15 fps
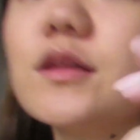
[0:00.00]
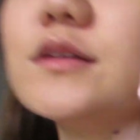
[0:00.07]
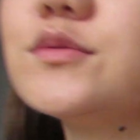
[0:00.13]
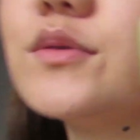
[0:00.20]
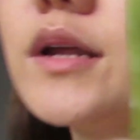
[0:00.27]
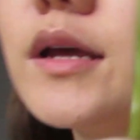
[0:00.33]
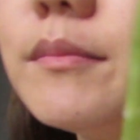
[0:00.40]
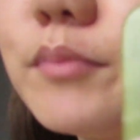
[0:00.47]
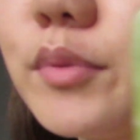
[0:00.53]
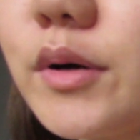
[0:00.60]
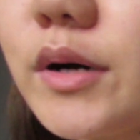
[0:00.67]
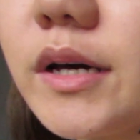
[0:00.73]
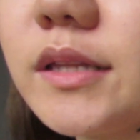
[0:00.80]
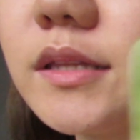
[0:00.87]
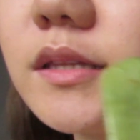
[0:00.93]
this is what I
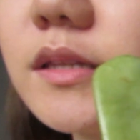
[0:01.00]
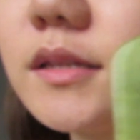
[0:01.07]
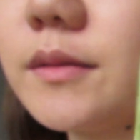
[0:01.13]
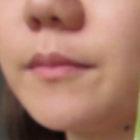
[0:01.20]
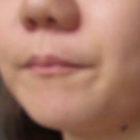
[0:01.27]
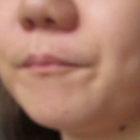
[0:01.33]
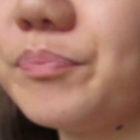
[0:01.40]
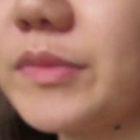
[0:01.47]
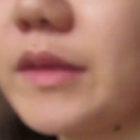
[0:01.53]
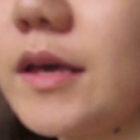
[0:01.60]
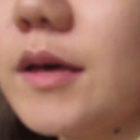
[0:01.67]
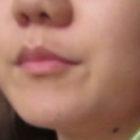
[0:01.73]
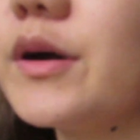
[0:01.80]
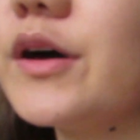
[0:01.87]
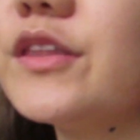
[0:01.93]
bought.
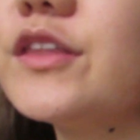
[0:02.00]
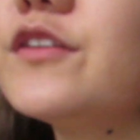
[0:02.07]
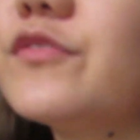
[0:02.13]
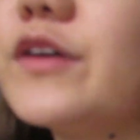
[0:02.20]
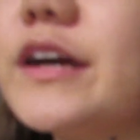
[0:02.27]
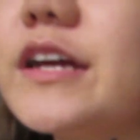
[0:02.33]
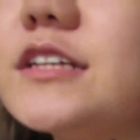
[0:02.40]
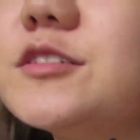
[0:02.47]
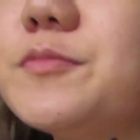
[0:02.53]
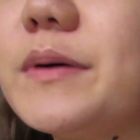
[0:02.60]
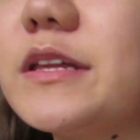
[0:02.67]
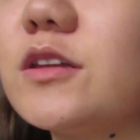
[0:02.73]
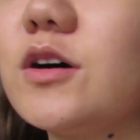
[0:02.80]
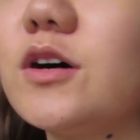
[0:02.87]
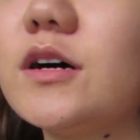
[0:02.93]
May other variants
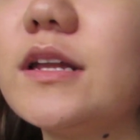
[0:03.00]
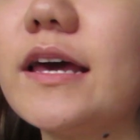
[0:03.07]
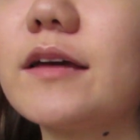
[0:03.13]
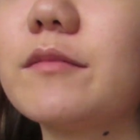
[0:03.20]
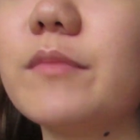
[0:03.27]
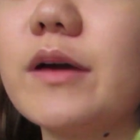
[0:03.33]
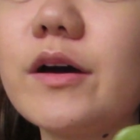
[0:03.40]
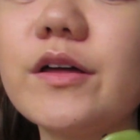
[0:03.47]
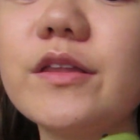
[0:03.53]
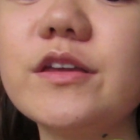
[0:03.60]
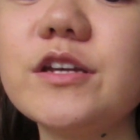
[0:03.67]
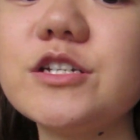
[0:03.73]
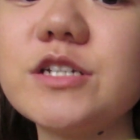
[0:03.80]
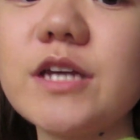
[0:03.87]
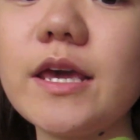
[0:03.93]
pa to, like may
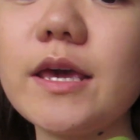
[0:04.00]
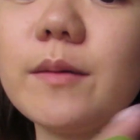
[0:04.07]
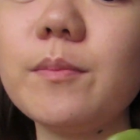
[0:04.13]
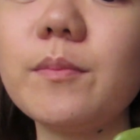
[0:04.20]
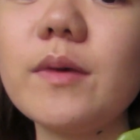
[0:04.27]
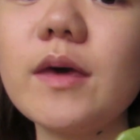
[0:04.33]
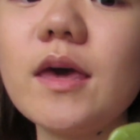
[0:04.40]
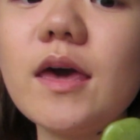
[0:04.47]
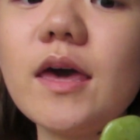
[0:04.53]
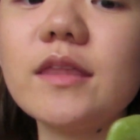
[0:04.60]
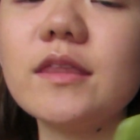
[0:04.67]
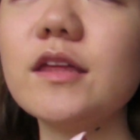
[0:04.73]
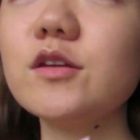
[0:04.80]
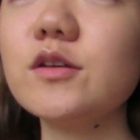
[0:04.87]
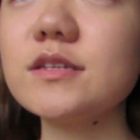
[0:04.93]
other shape.
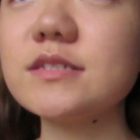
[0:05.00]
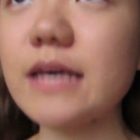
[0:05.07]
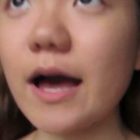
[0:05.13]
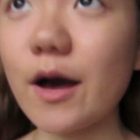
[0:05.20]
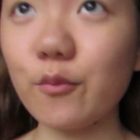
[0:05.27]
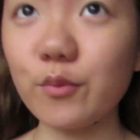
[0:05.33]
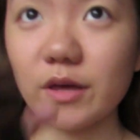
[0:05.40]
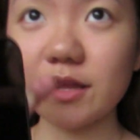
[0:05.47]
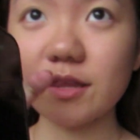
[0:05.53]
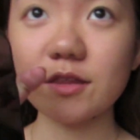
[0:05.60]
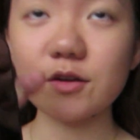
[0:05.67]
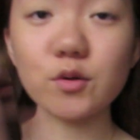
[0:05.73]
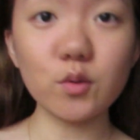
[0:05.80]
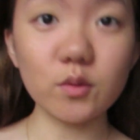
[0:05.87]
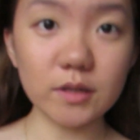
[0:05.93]
And then yung isa
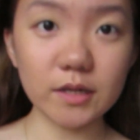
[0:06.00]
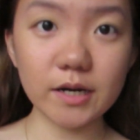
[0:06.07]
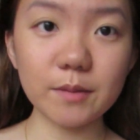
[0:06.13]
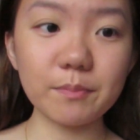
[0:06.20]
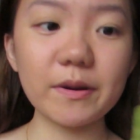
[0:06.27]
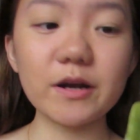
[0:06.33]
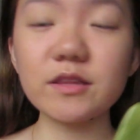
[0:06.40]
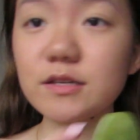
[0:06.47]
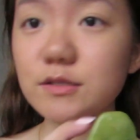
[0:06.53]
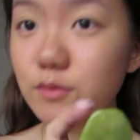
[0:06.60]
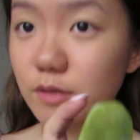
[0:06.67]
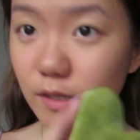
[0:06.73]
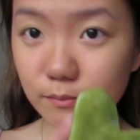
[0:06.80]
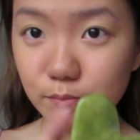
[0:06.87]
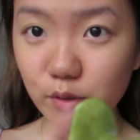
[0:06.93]
with roller. Pero this is
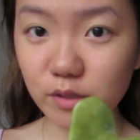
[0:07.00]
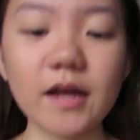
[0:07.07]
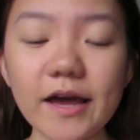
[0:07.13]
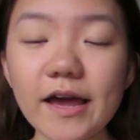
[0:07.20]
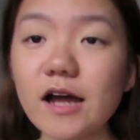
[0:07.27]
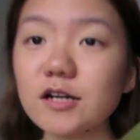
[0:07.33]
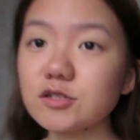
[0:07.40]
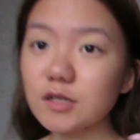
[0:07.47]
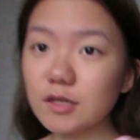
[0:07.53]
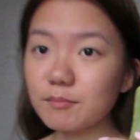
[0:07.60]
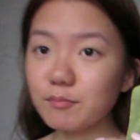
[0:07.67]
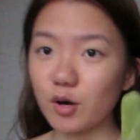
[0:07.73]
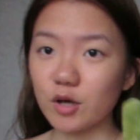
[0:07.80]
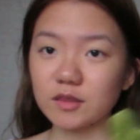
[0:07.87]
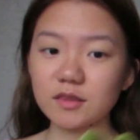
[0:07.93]
what I bought. I
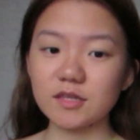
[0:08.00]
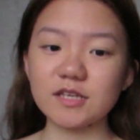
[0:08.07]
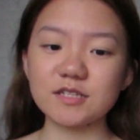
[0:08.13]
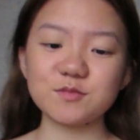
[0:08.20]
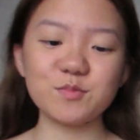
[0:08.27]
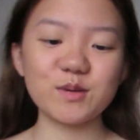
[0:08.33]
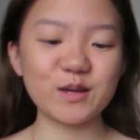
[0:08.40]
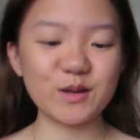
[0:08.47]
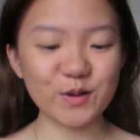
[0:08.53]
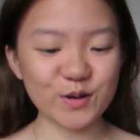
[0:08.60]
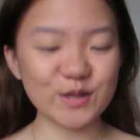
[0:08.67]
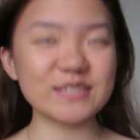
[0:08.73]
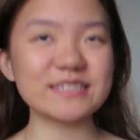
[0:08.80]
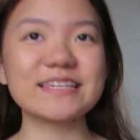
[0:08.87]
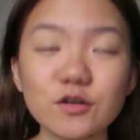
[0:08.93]
actually bought this
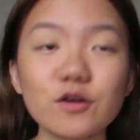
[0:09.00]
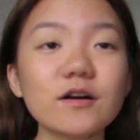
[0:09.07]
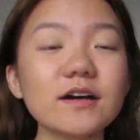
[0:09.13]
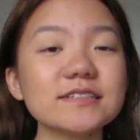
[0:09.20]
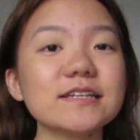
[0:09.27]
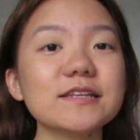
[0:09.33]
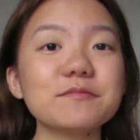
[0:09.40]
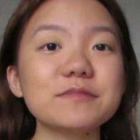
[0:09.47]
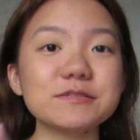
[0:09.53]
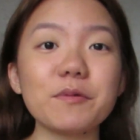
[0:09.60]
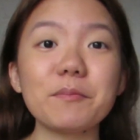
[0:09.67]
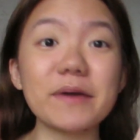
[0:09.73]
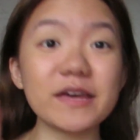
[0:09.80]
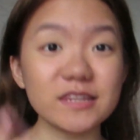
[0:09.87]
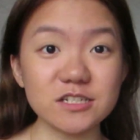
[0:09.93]
because gusto ko kasi ng mas
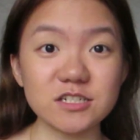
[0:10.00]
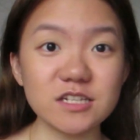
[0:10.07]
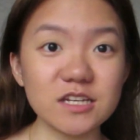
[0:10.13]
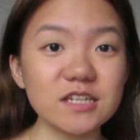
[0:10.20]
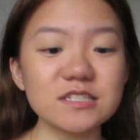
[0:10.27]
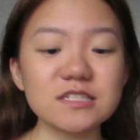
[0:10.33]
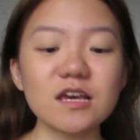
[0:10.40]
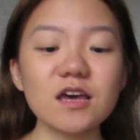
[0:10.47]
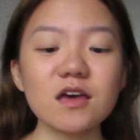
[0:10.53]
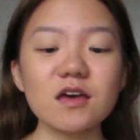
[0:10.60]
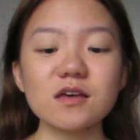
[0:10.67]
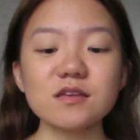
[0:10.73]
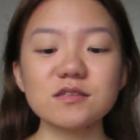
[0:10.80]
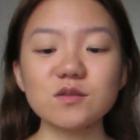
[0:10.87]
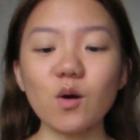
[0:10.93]
mapayat ng cheeks.
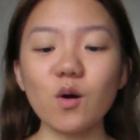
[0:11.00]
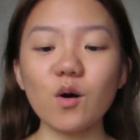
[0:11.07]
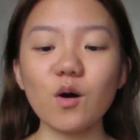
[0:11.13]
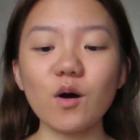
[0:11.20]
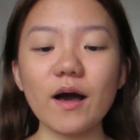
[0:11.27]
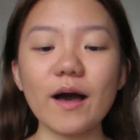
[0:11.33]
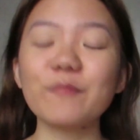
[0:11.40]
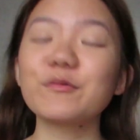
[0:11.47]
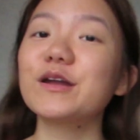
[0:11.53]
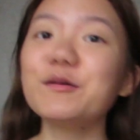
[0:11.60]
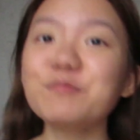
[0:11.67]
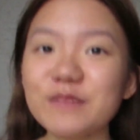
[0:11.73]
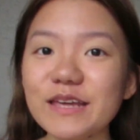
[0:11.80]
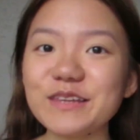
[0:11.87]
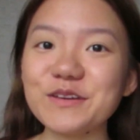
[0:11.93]
So, I'm gonna
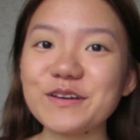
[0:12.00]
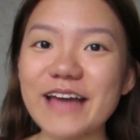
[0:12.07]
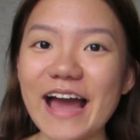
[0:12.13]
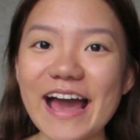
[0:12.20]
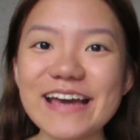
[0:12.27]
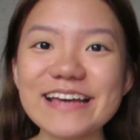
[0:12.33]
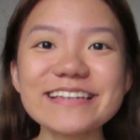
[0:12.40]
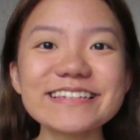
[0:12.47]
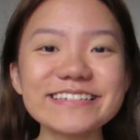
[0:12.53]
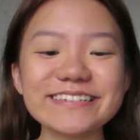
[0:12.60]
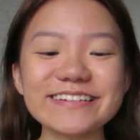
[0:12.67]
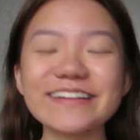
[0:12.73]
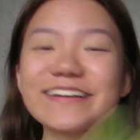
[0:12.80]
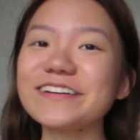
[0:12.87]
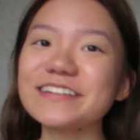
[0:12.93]
update you guys
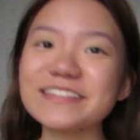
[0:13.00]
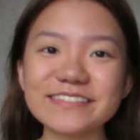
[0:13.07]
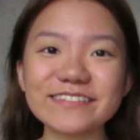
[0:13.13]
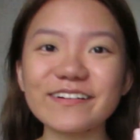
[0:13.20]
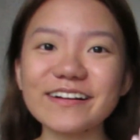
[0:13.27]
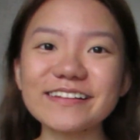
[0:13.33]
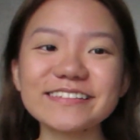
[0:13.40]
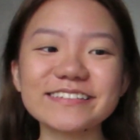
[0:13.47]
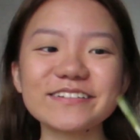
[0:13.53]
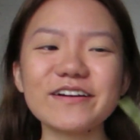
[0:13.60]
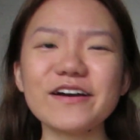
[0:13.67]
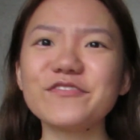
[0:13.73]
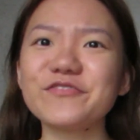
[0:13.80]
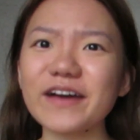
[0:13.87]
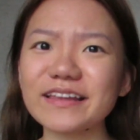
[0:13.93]
to the results kung
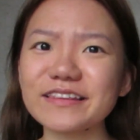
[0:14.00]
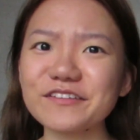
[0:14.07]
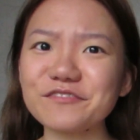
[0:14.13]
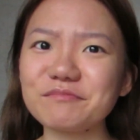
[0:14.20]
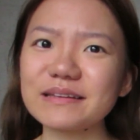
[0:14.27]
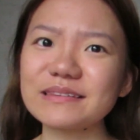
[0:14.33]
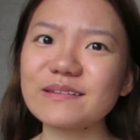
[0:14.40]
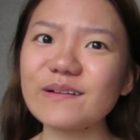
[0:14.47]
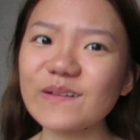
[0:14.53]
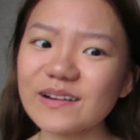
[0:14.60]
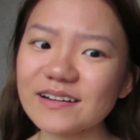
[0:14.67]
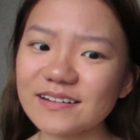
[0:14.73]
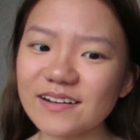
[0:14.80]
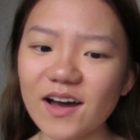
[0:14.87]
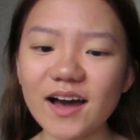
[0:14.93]
effective ba to
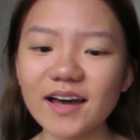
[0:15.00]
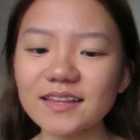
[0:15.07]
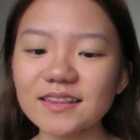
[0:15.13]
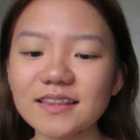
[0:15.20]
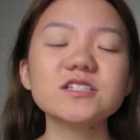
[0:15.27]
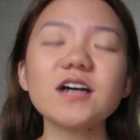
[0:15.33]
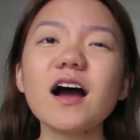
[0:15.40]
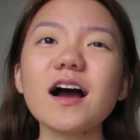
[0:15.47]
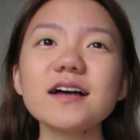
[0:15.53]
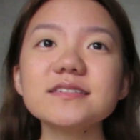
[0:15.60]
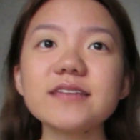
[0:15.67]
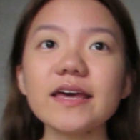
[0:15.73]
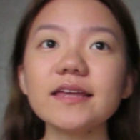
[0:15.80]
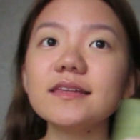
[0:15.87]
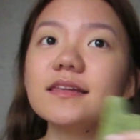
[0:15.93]
or not. Tsaka
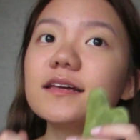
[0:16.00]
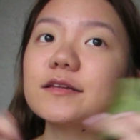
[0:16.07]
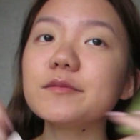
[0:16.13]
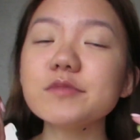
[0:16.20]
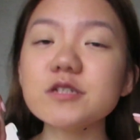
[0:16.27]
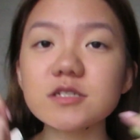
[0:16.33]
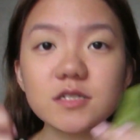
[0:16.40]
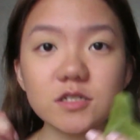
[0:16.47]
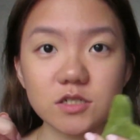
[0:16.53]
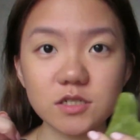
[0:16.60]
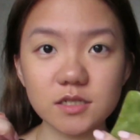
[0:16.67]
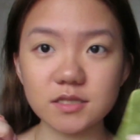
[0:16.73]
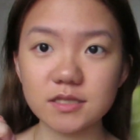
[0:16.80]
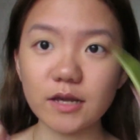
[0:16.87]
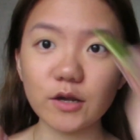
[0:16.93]
kasi hindi lang naman siya sa
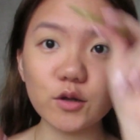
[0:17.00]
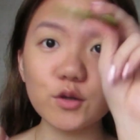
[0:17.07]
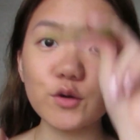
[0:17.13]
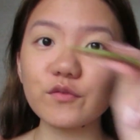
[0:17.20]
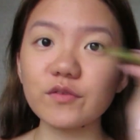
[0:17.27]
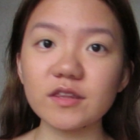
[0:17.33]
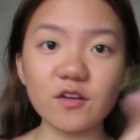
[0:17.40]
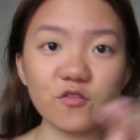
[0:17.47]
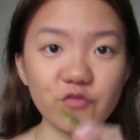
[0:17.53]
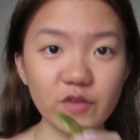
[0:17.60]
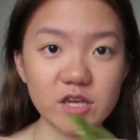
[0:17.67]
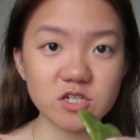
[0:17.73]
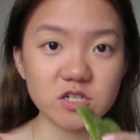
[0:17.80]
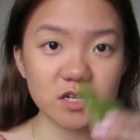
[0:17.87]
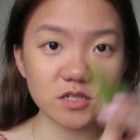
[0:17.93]
cheeks, like all over the
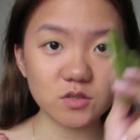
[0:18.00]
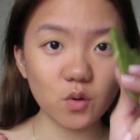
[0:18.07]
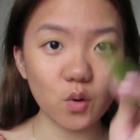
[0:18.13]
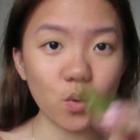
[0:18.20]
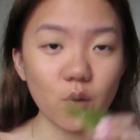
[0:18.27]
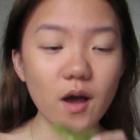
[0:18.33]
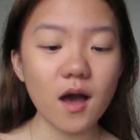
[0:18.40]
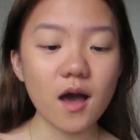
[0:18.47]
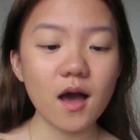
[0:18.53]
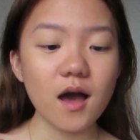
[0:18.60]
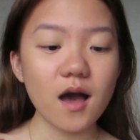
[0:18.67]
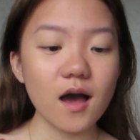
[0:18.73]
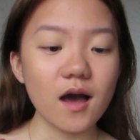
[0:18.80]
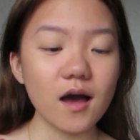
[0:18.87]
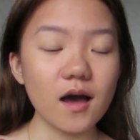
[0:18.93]
face siya. So,
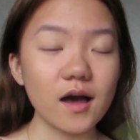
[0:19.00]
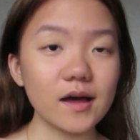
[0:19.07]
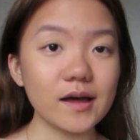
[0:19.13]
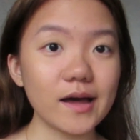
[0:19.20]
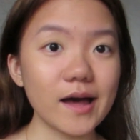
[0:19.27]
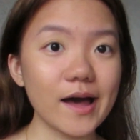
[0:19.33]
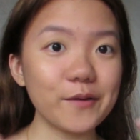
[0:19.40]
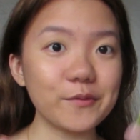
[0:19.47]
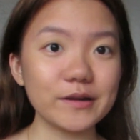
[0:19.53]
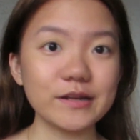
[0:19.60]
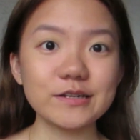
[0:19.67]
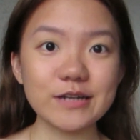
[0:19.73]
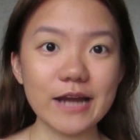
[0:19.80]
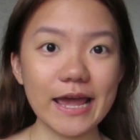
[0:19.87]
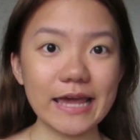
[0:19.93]
I
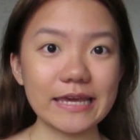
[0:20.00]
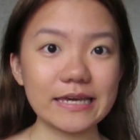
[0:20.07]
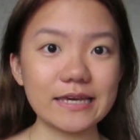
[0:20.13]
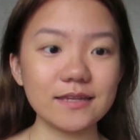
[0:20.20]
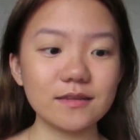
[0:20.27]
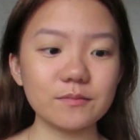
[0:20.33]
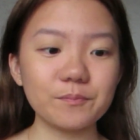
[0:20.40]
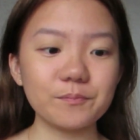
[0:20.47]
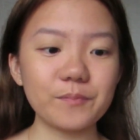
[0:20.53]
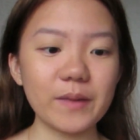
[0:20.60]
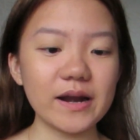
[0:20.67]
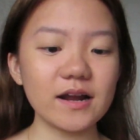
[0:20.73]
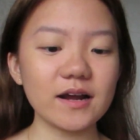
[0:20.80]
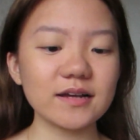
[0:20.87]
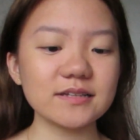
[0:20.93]
wanna try it.
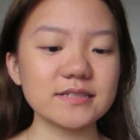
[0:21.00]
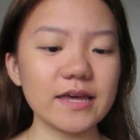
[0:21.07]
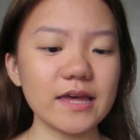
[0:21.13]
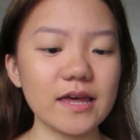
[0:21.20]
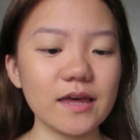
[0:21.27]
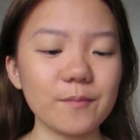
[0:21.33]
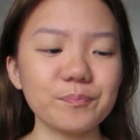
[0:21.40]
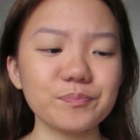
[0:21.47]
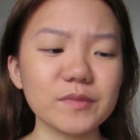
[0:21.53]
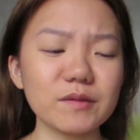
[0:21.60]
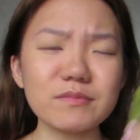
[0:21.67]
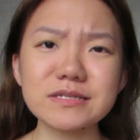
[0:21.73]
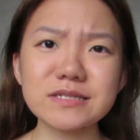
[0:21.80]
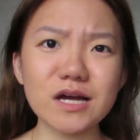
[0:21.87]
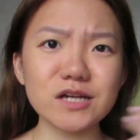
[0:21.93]
Parang kasi
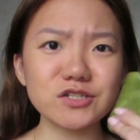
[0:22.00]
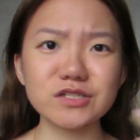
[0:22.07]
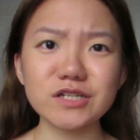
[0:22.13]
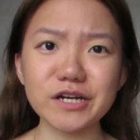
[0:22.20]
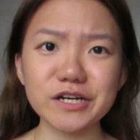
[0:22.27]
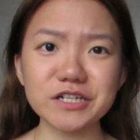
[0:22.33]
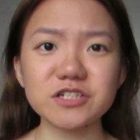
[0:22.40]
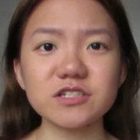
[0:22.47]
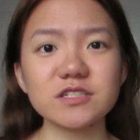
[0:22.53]
massage na rin